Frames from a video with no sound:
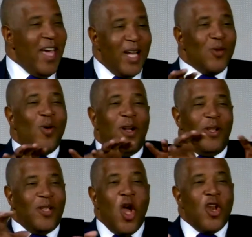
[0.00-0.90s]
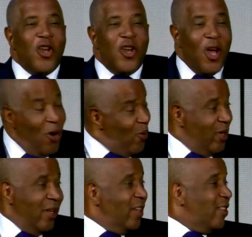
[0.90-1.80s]
That's one of those, no
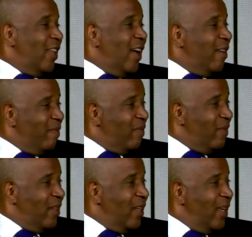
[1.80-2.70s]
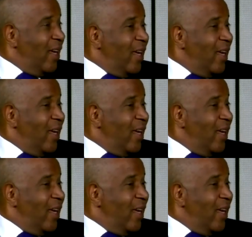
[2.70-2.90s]
one does that. I see.